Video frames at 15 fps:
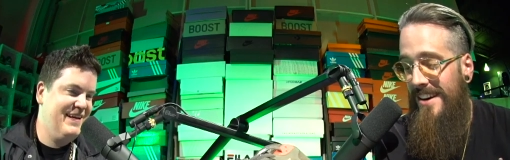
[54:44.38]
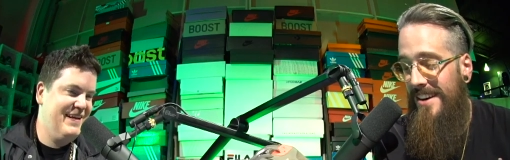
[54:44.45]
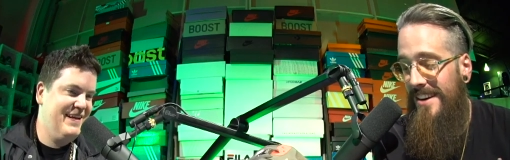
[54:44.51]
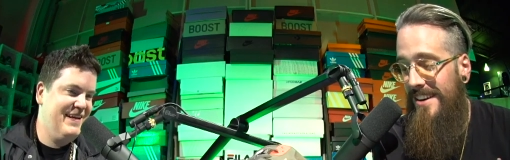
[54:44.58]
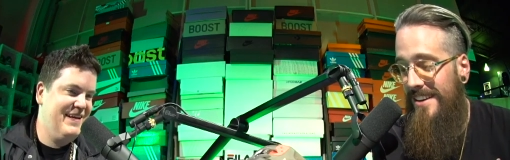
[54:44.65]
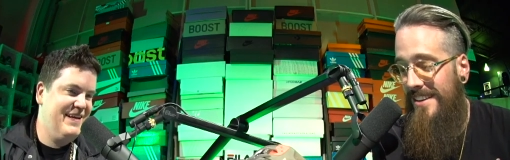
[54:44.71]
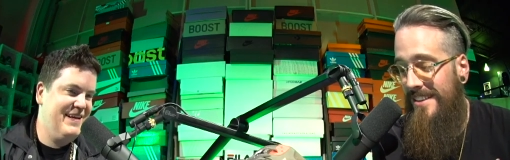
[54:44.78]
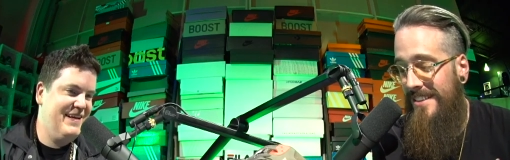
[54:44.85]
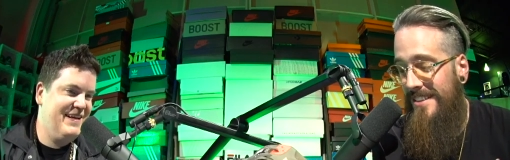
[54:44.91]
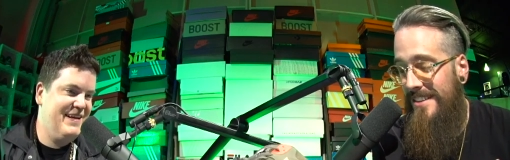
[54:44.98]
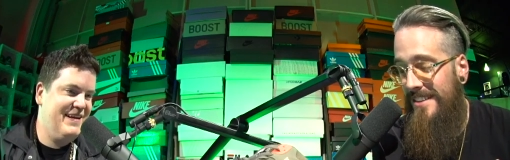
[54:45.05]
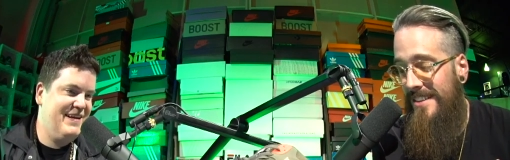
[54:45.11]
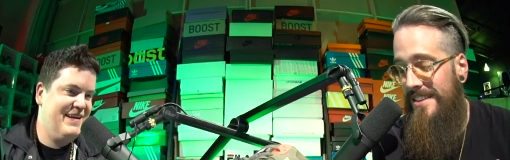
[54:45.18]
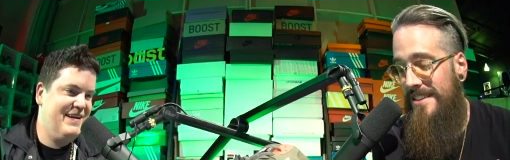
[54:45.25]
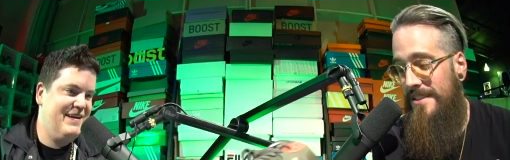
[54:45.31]
Speaker 1: uh,
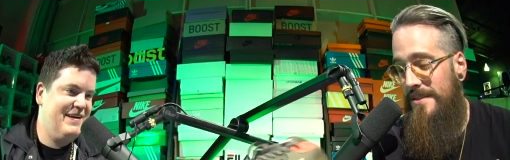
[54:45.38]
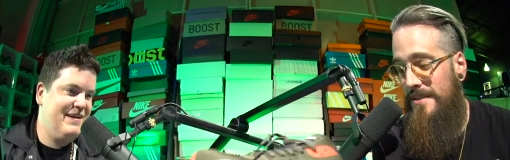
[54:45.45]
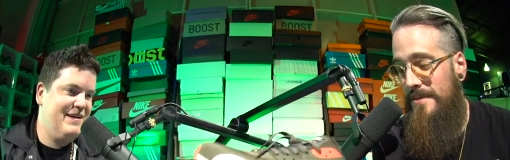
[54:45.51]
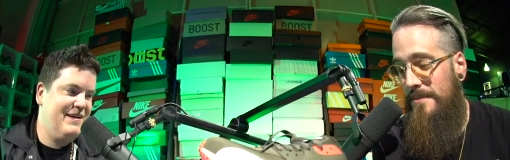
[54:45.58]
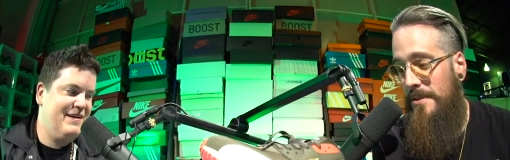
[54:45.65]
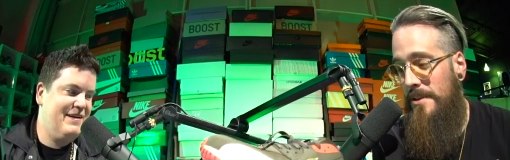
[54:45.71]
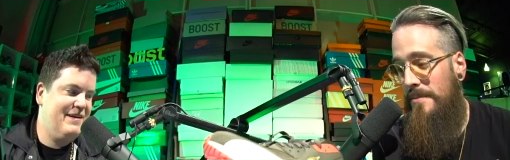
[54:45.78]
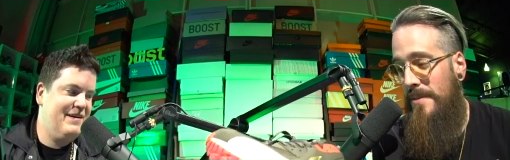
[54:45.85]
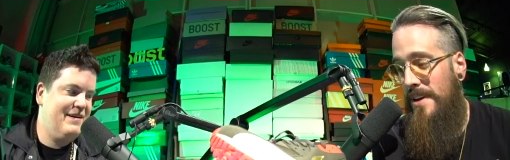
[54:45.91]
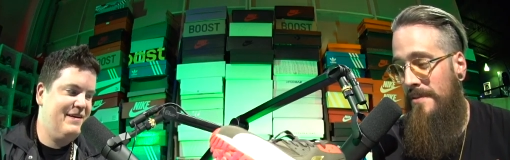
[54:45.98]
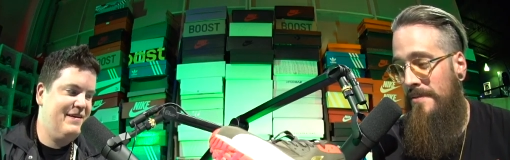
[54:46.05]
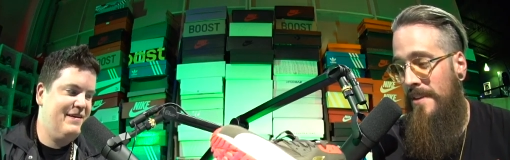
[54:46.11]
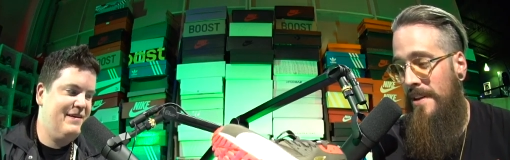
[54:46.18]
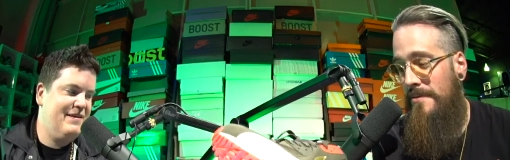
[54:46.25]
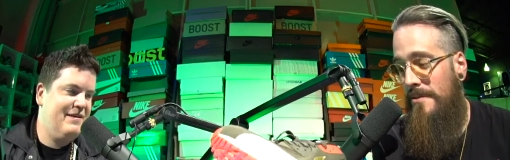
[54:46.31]
this is one of my
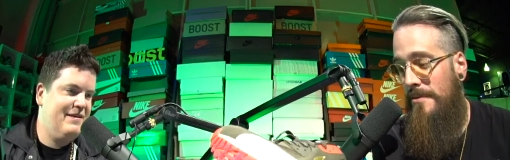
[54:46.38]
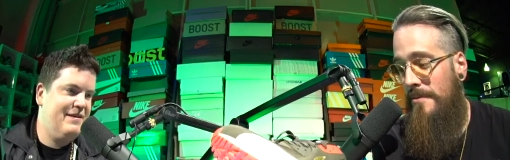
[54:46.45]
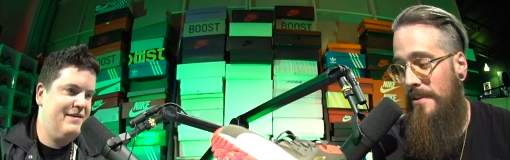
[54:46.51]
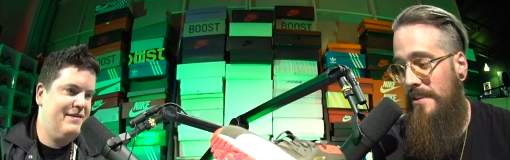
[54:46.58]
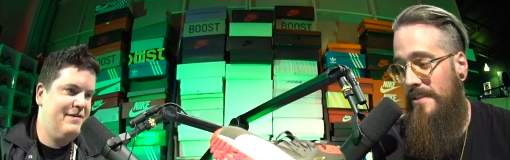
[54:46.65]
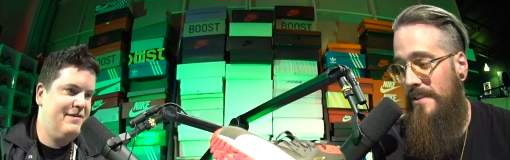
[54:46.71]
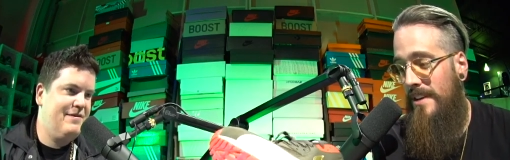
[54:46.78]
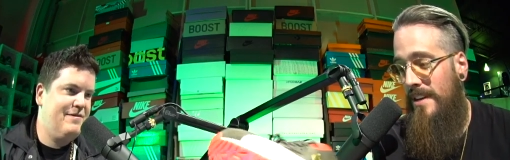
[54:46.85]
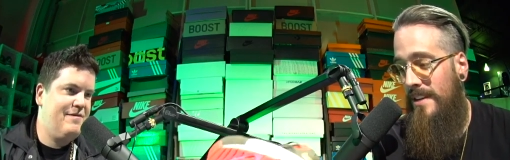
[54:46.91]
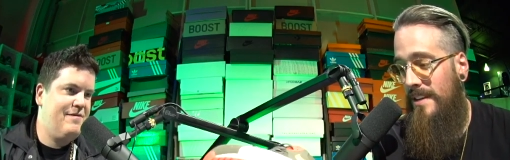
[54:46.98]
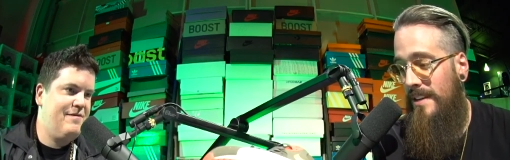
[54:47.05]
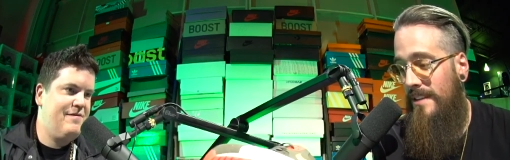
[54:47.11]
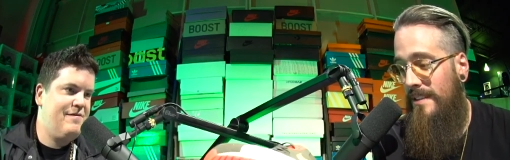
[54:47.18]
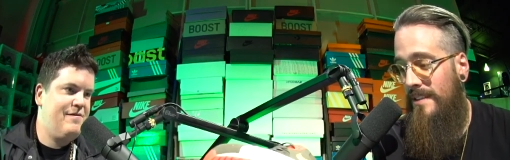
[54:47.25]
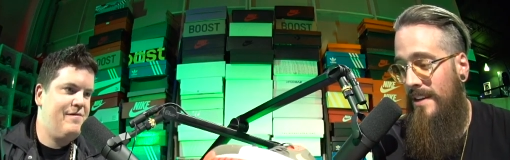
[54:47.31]
favorite recent
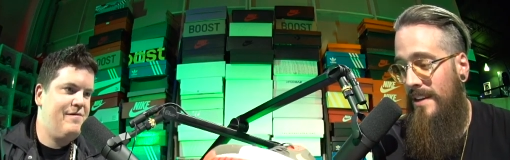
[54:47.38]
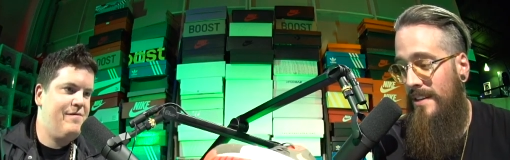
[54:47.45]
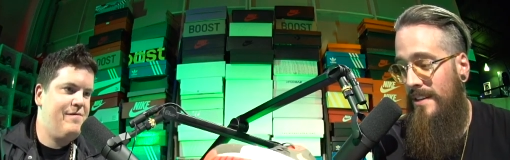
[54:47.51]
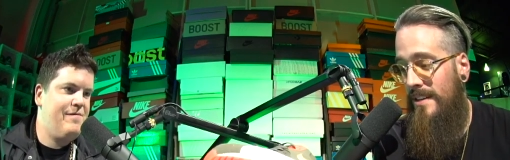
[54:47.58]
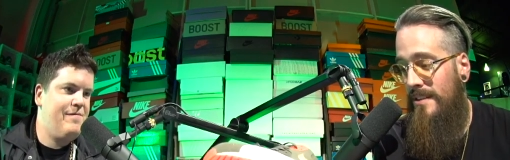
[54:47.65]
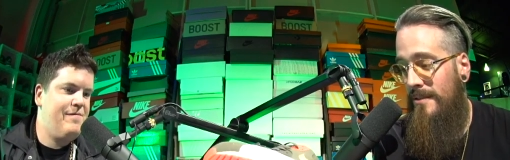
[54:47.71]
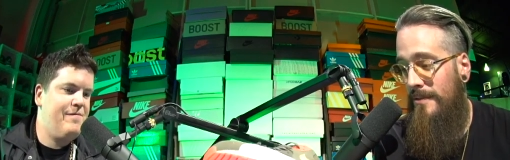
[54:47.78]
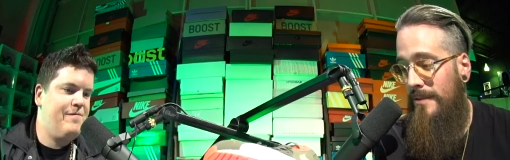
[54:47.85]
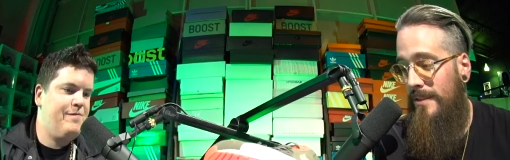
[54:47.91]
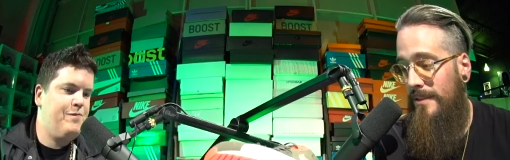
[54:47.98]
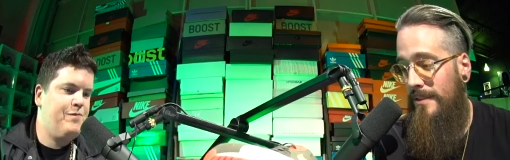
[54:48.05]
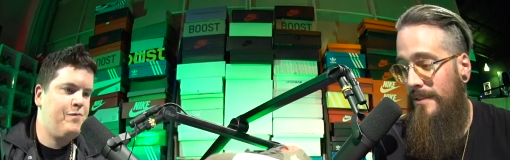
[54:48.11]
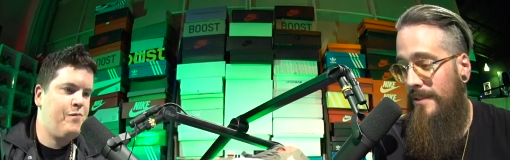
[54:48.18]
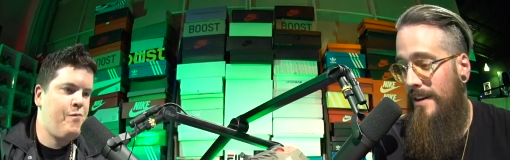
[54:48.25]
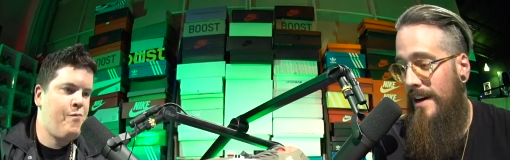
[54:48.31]
IDs that I did
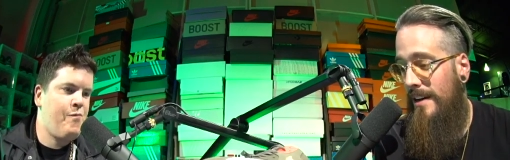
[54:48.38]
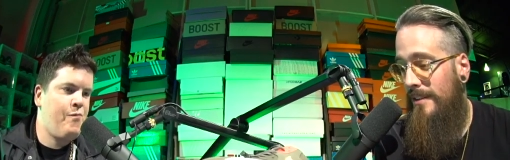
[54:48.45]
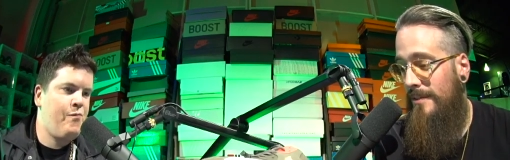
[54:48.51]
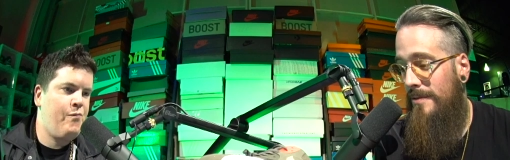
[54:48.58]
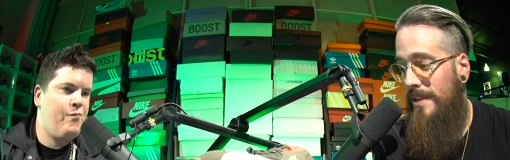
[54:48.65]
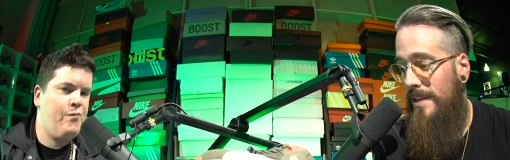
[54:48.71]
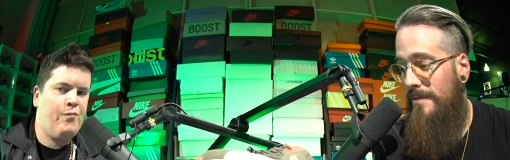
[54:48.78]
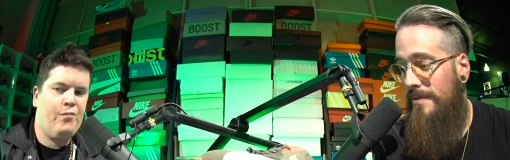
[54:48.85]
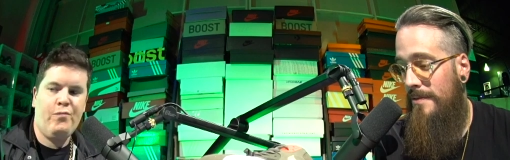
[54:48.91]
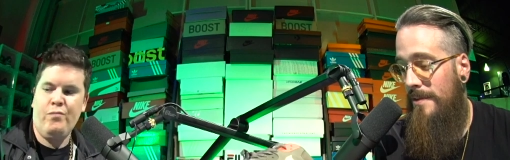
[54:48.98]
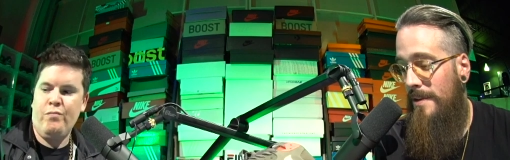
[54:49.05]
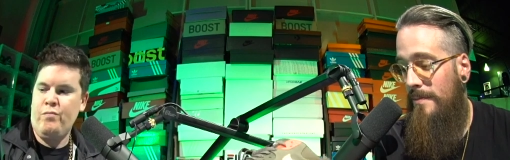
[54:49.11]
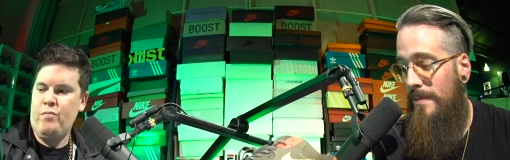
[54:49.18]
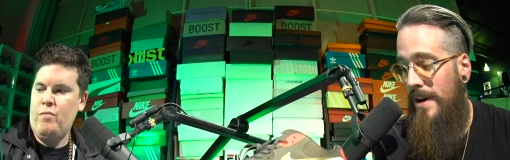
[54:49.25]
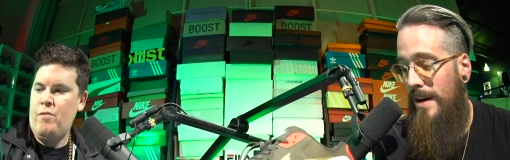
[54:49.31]
little olive and
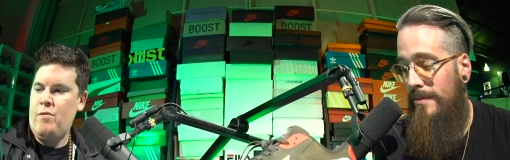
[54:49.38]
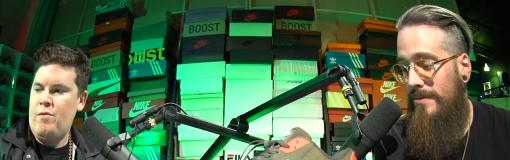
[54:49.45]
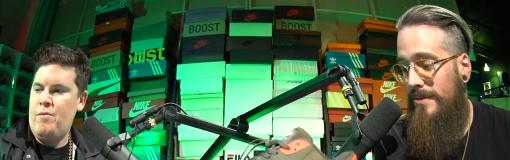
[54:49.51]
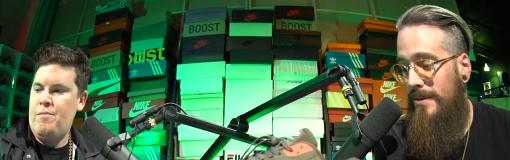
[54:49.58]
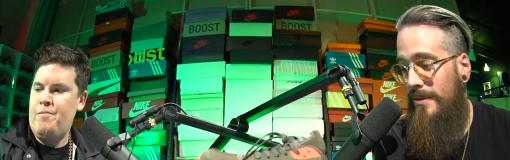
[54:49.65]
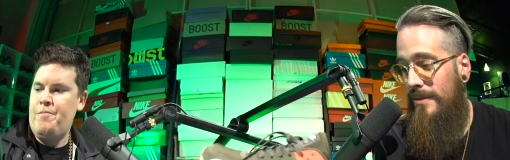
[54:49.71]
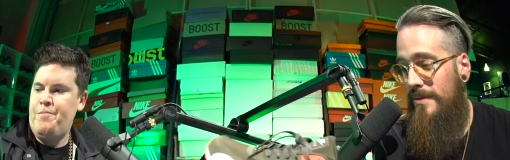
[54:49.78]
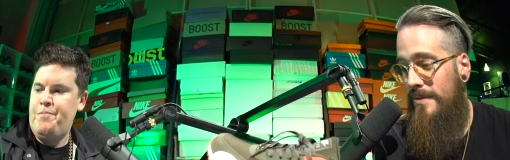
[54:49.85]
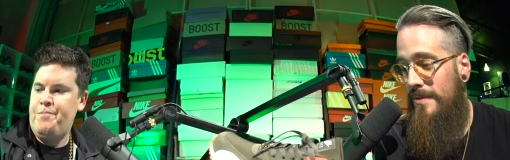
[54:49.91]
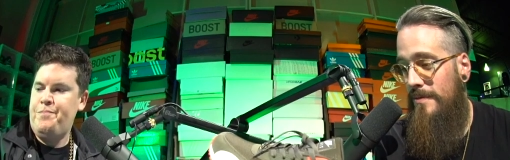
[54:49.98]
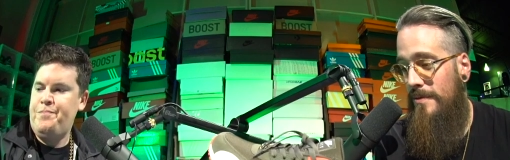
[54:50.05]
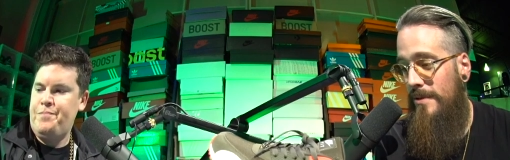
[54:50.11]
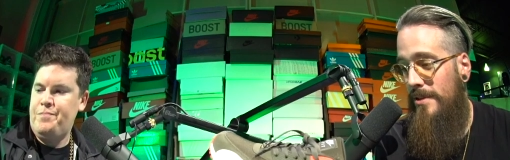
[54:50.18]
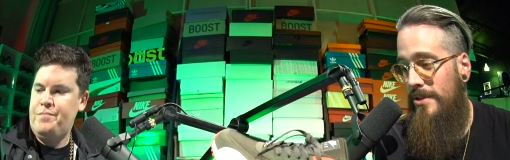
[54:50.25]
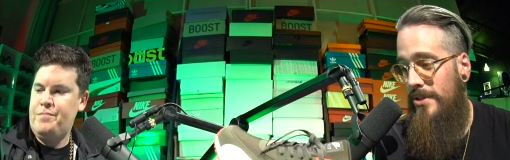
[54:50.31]
infrared pops, gold
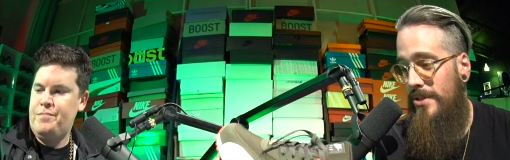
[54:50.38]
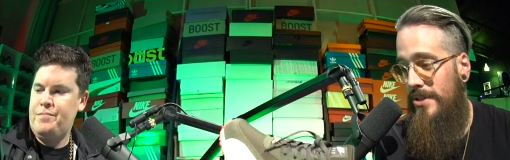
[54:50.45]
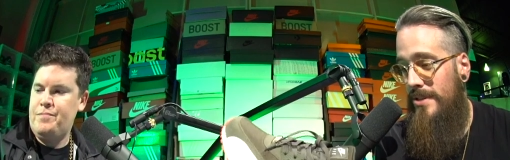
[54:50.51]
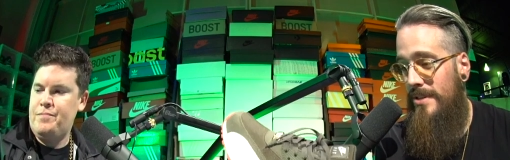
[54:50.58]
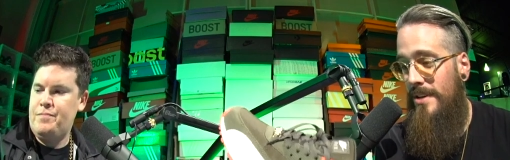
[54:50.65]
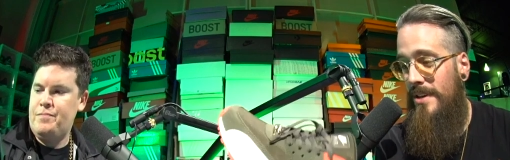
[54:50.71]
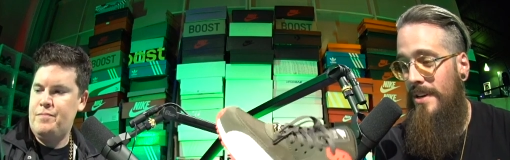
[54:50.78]
swoosh,